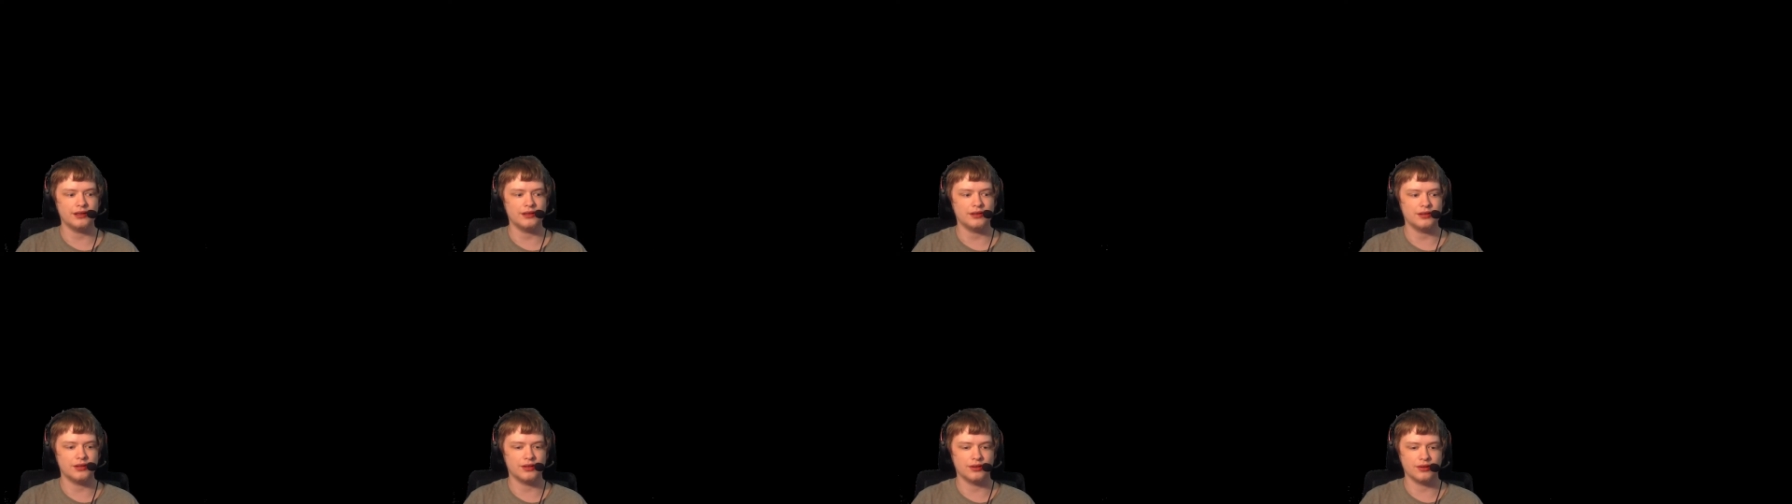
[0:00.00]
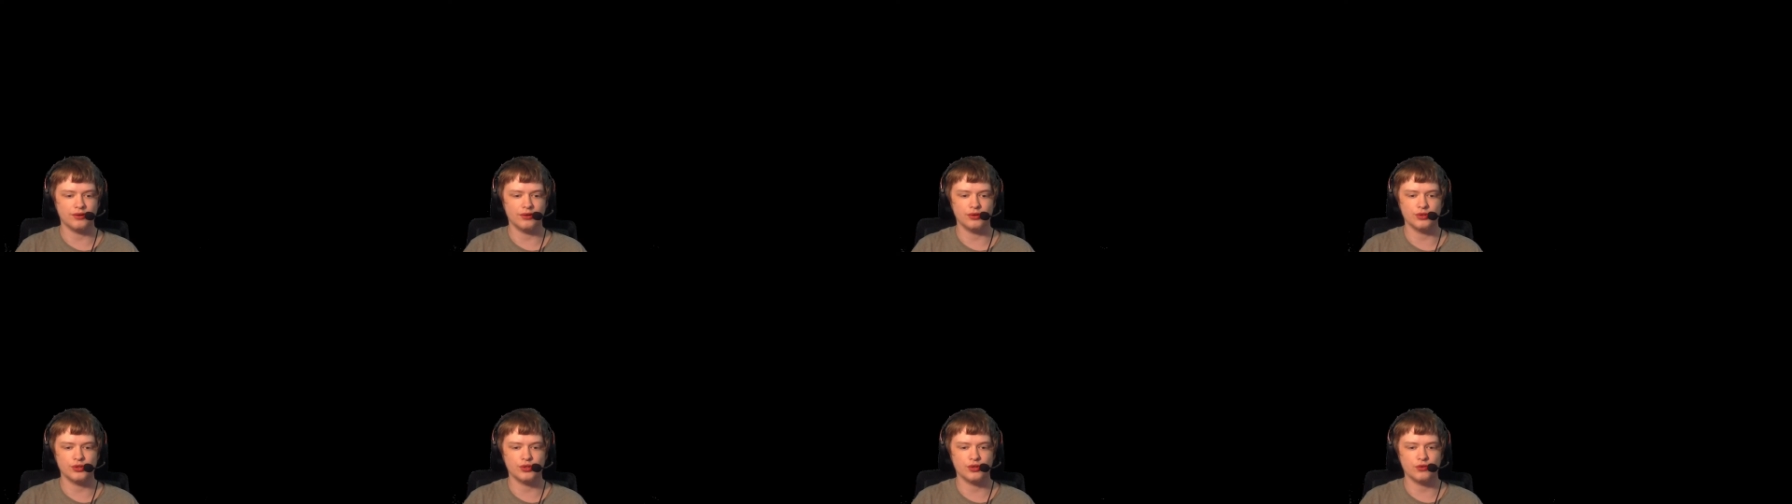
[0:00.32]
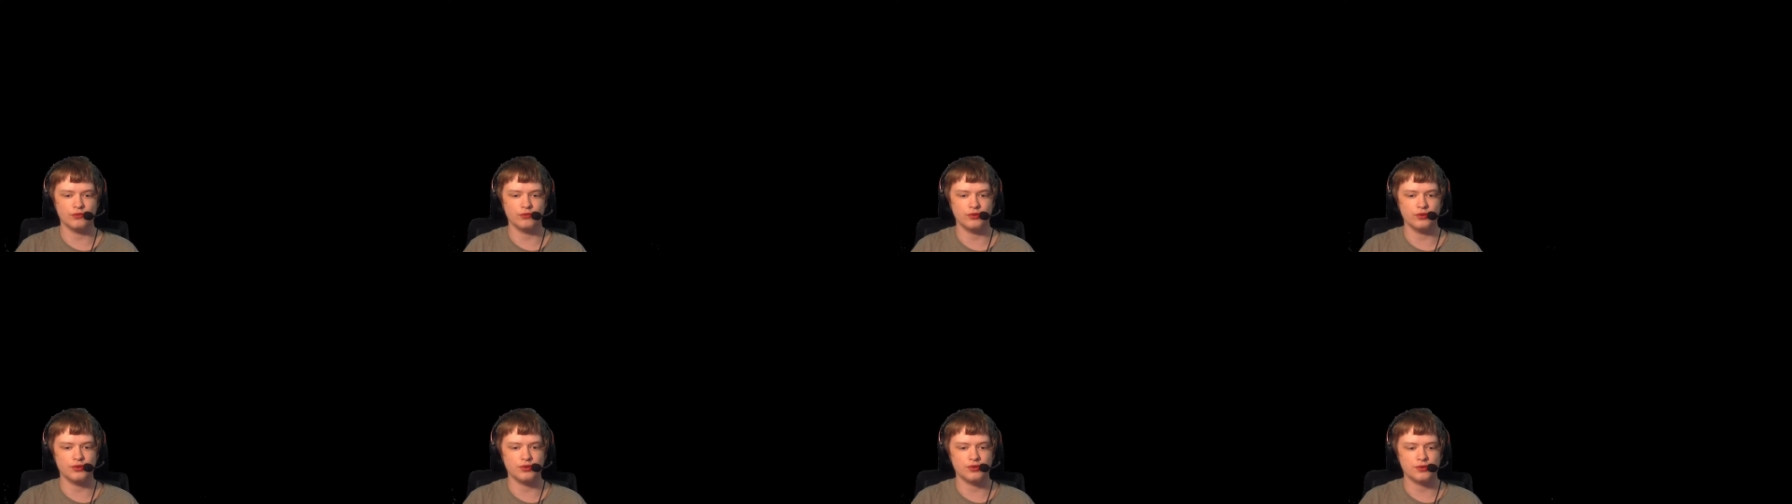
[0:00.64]
the cursor
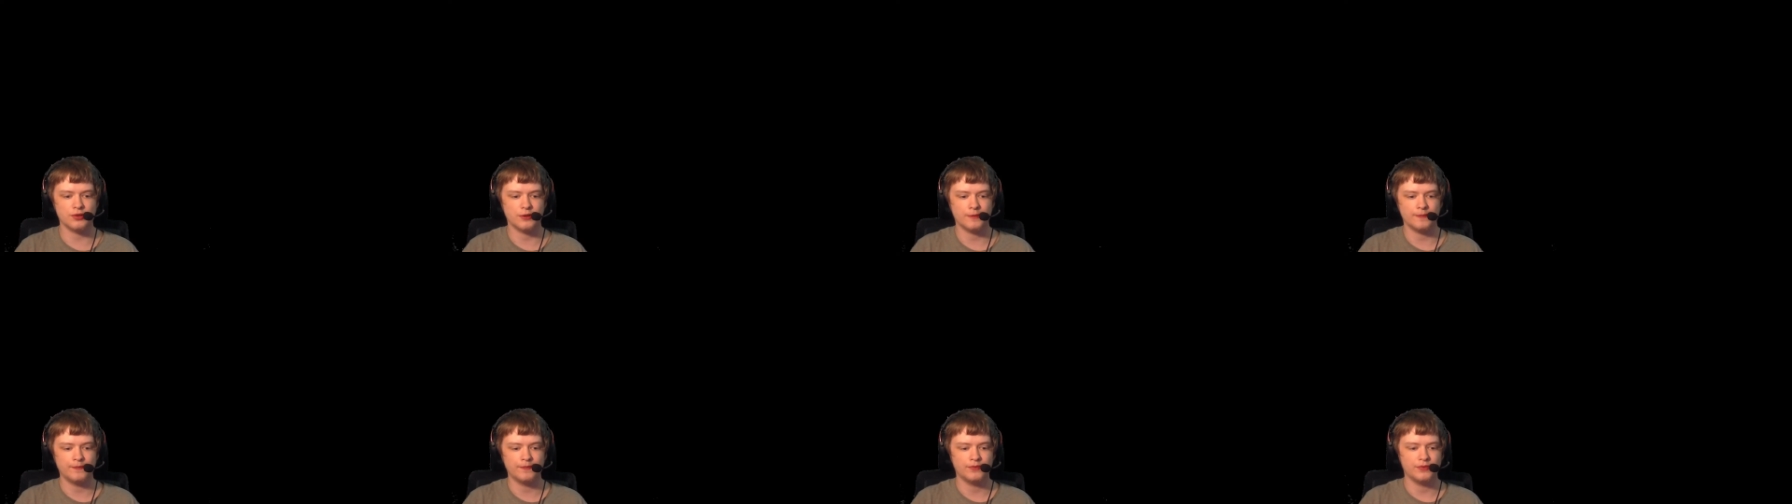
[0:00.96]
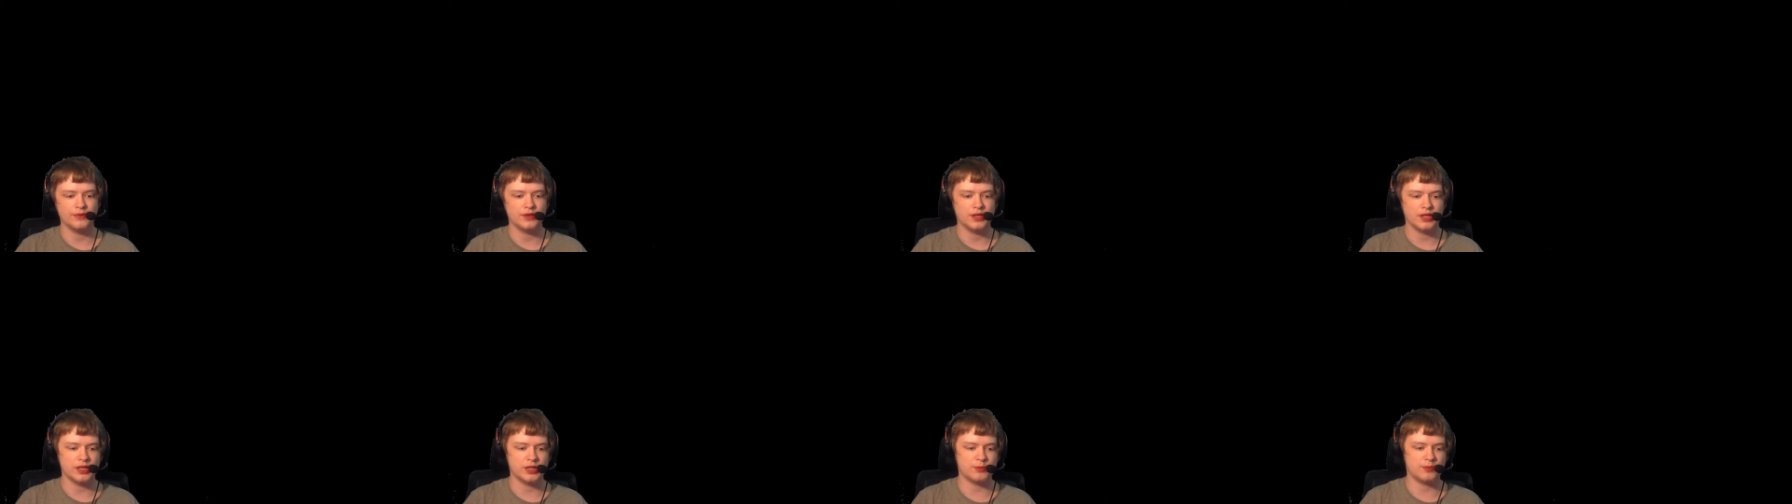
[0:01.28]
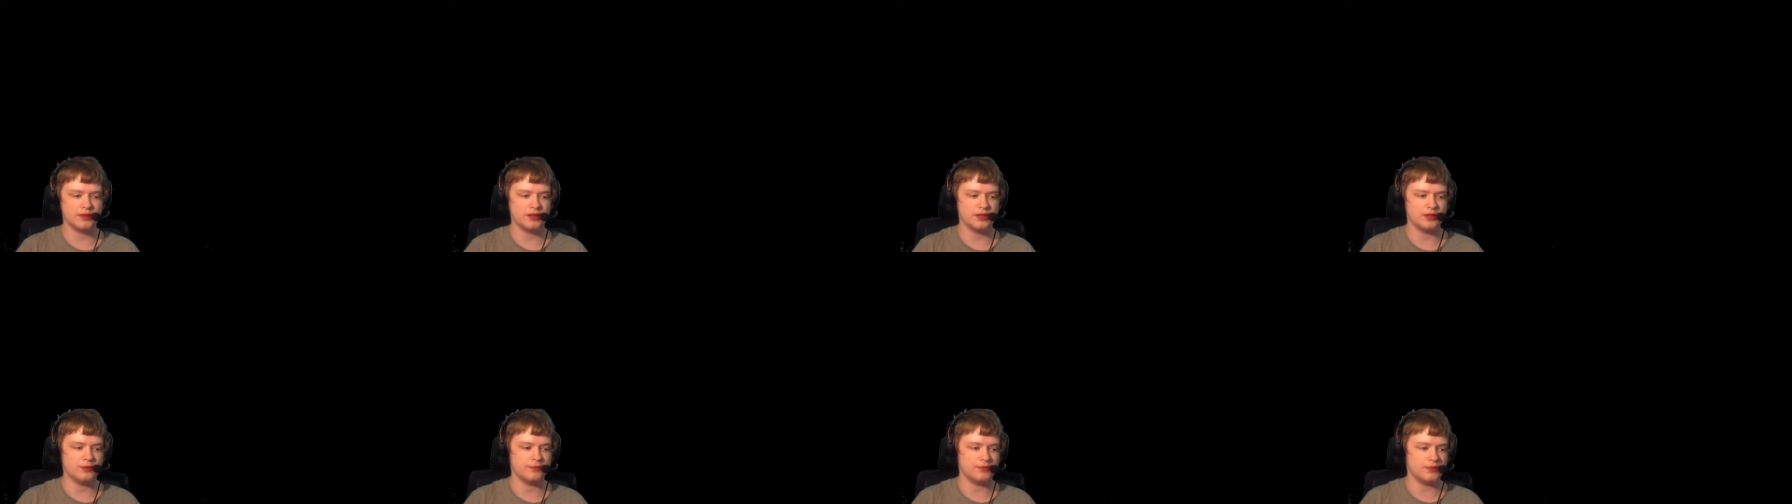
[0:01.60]
was spinning.